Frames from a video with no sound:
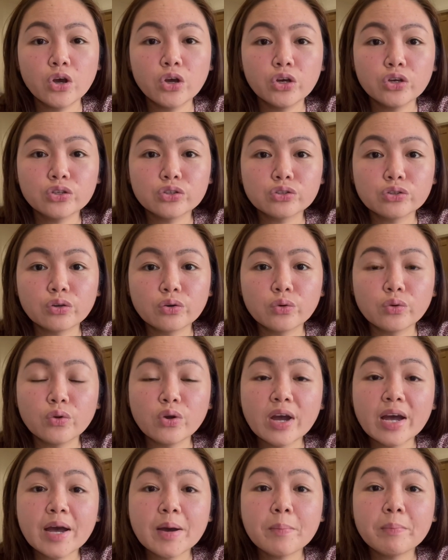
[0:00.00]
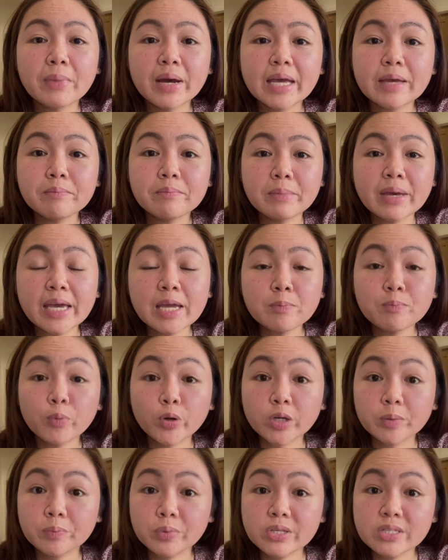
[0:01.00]
So, my main
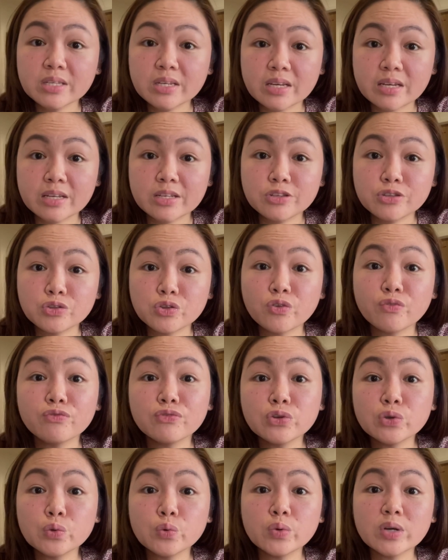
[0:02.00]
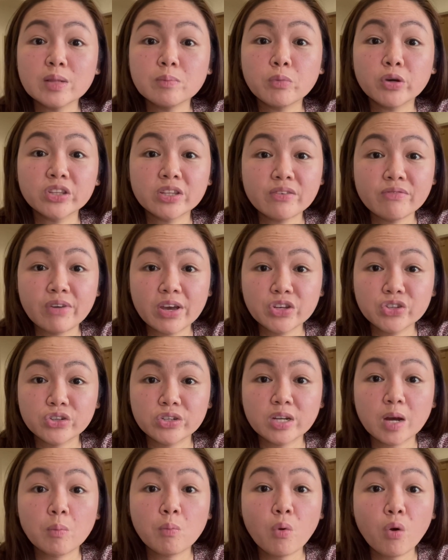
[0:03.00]
purpose is to fuel
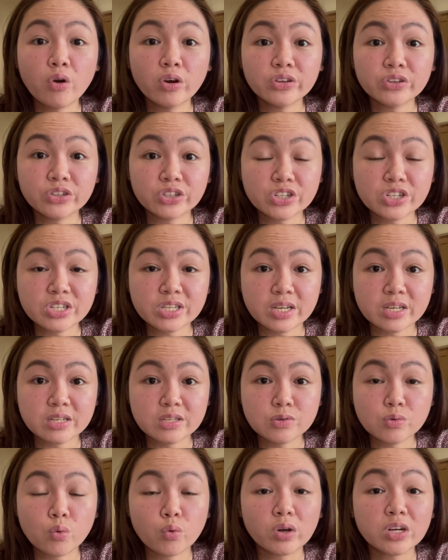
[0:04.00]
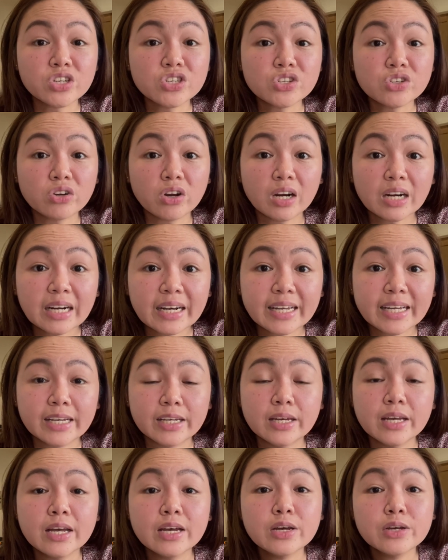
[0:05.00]
motivation among nurses who are
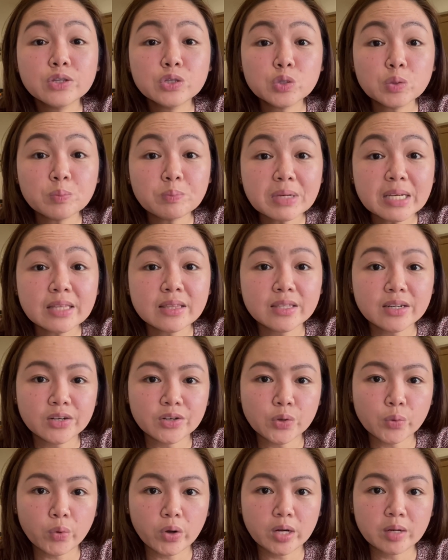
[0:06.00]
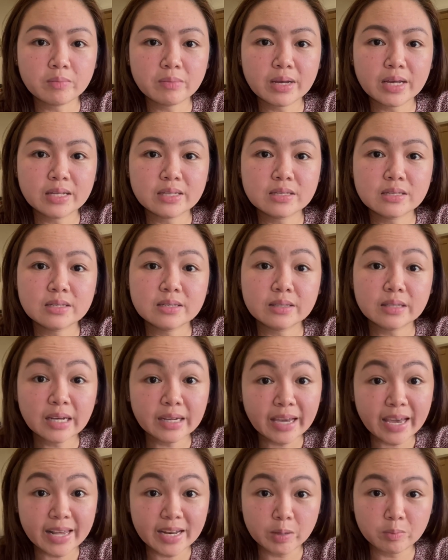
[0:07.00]
struggling to meet the requirements
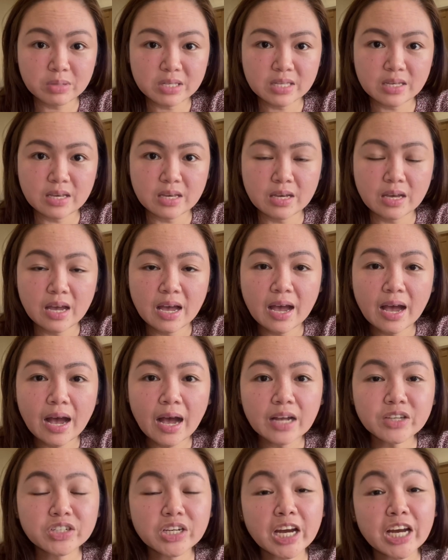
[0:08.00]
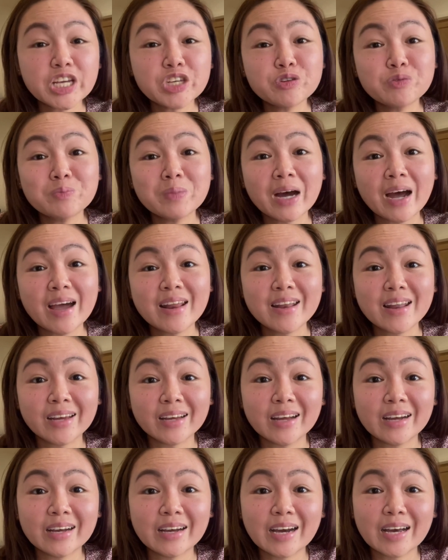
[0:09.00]
ng NMC. At saka yung mga
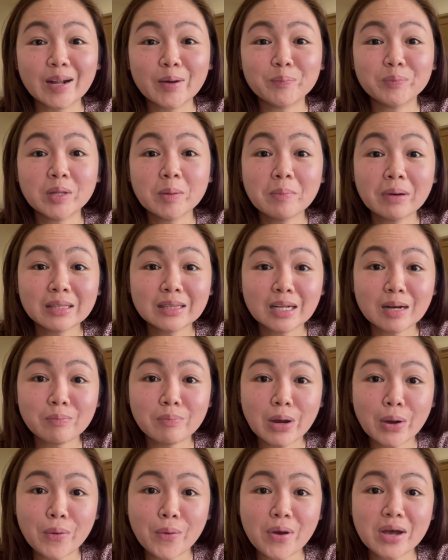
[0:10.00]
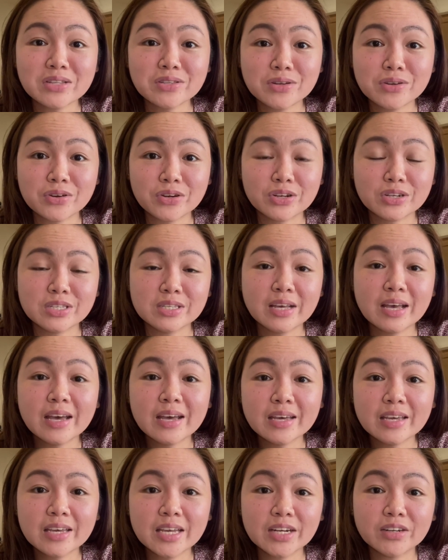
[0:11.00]
nangangarap na magtrabaho as a nurse
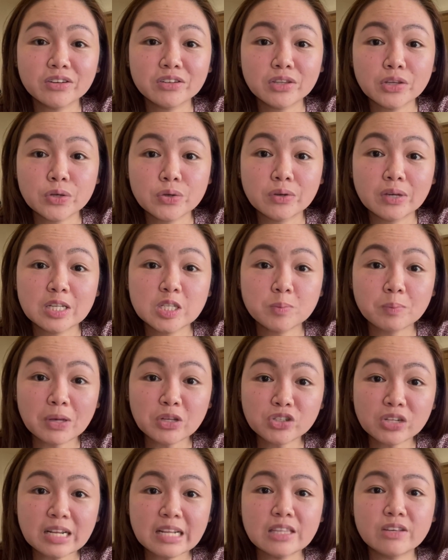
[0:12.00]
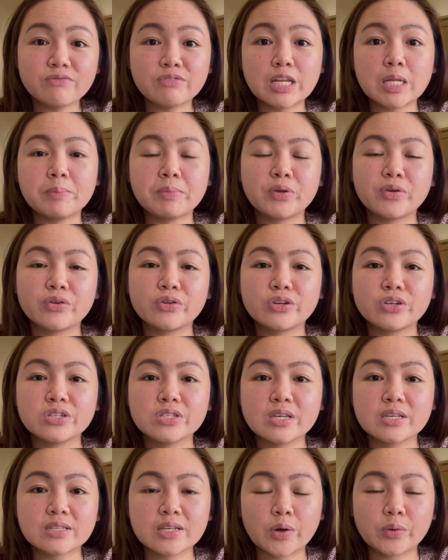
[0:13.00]
here in the UK, especially the Filipino
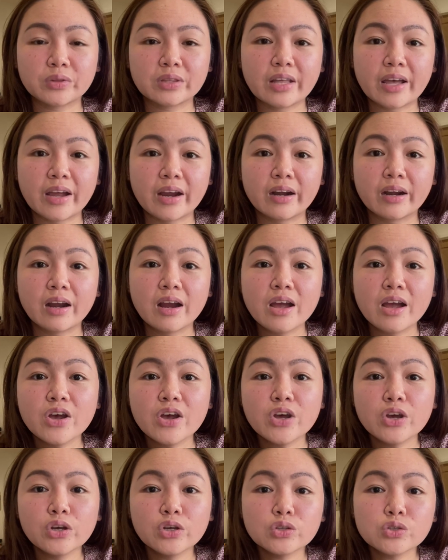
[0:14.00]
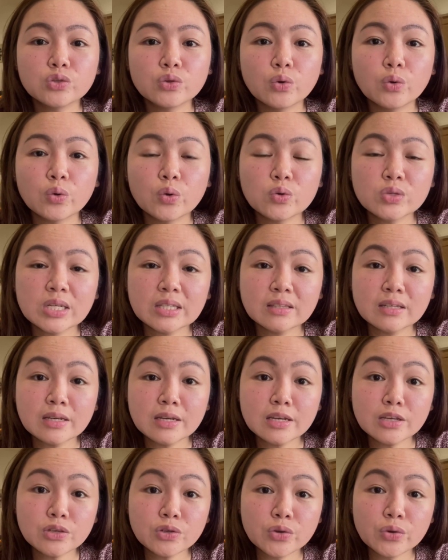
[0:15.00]
nurses out there. So, kung sa
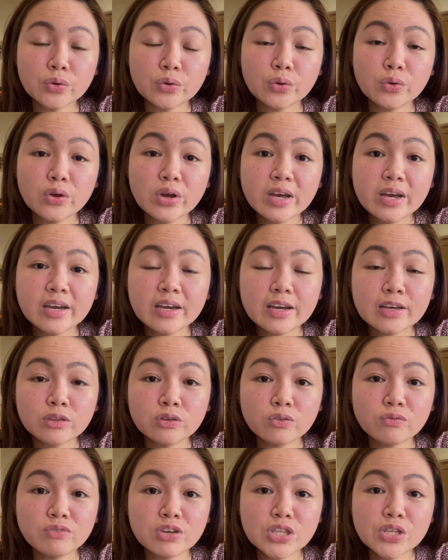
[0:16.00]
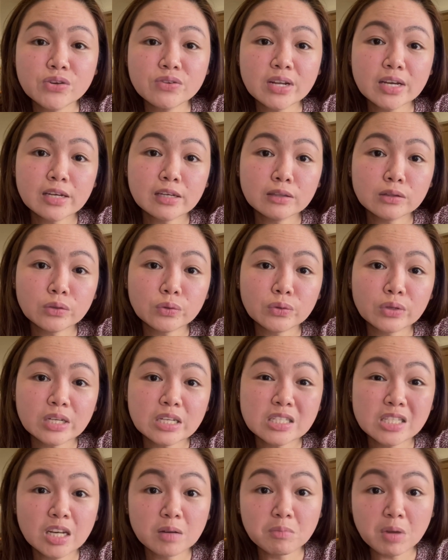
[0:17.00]
tingin nyo, itong video na ito
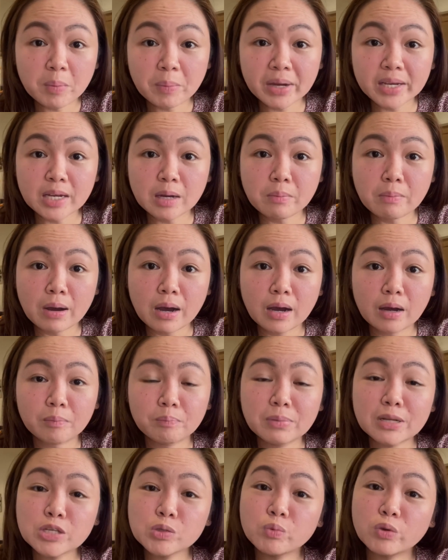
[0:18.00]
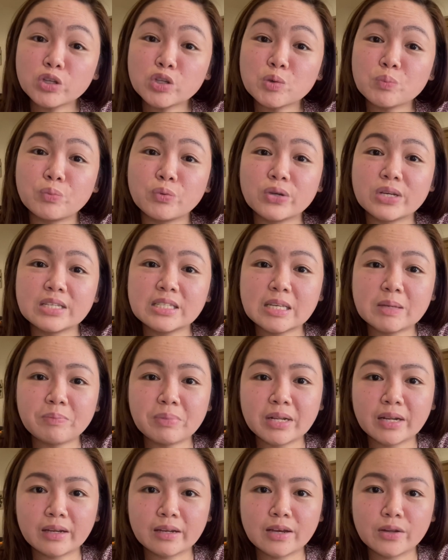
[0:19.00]
is nagmamayabang, please huwag nyo pong
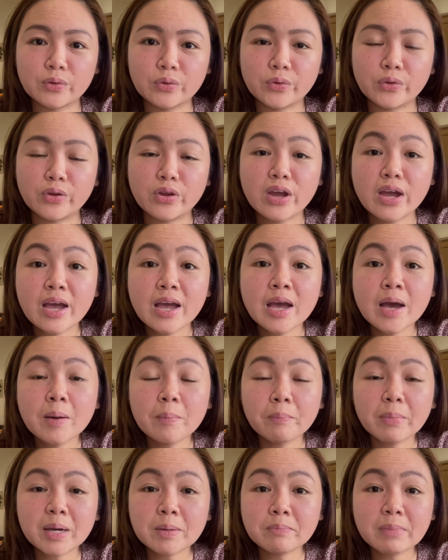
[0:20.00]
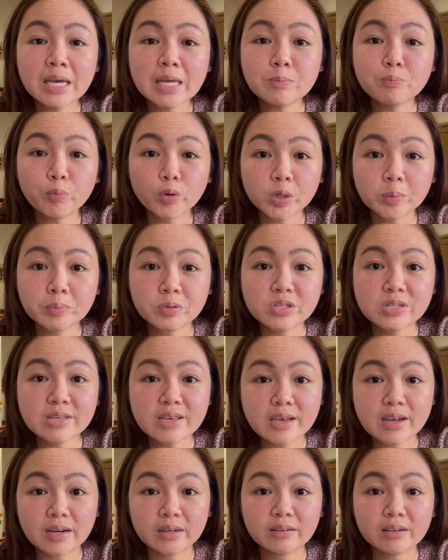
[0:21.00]
isipin na ganun. My main purpose
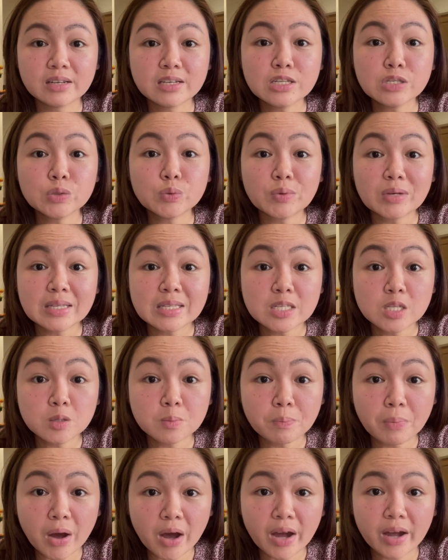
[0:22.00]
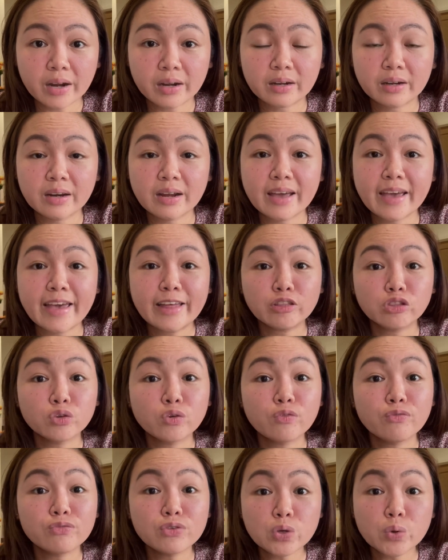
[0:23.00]
here is to inspire and to
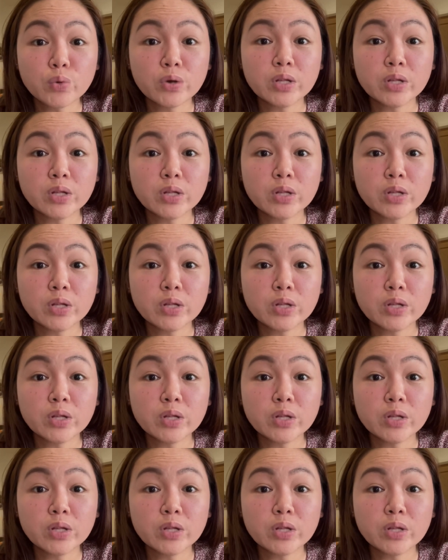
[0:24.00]
fuel